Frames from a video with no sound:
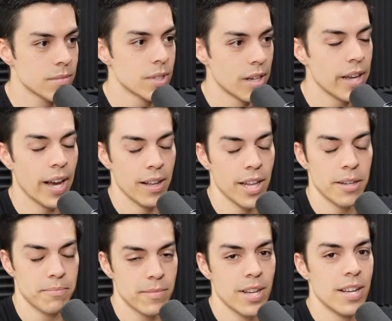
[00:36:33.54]
Yeah,
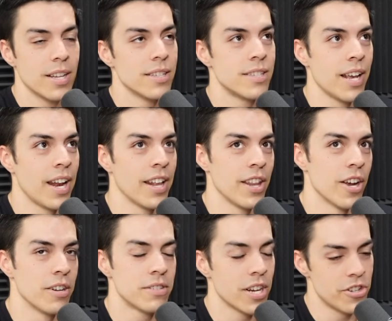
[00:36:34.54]
like standing
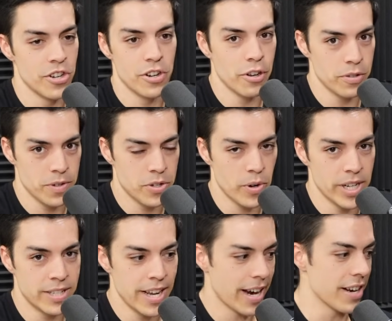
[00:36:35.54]
there touching your toes for
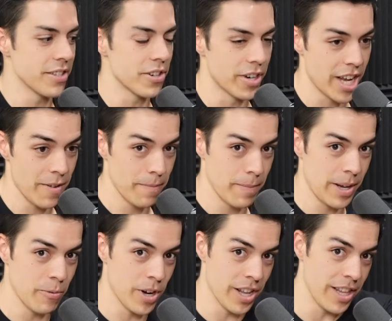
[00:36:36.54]
20 seconds, or giving
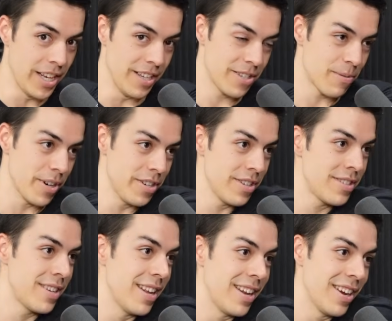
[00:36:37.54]
me one of these where you're
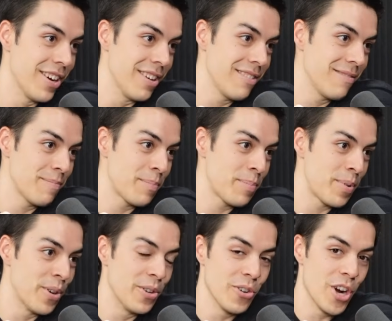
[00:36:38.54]
just sitting here
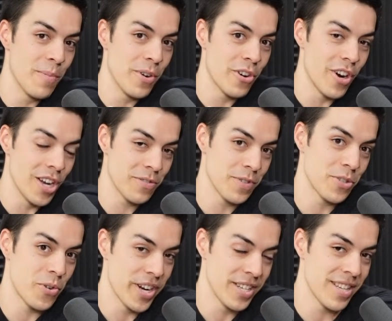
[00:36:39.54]
pulling your arm across for
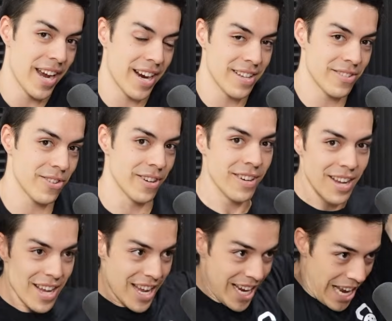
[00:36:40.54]
20 seconds,
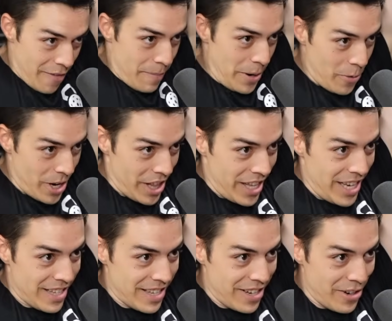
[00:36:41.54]
or giving me one of
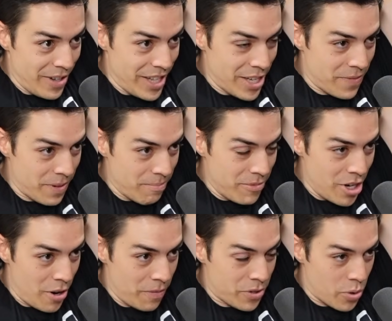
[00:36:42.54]
these and doing this for
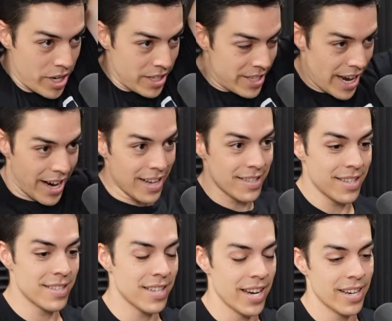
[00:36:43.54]
20 seconds.
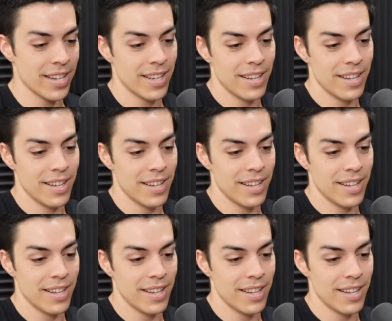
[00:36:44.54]
It's like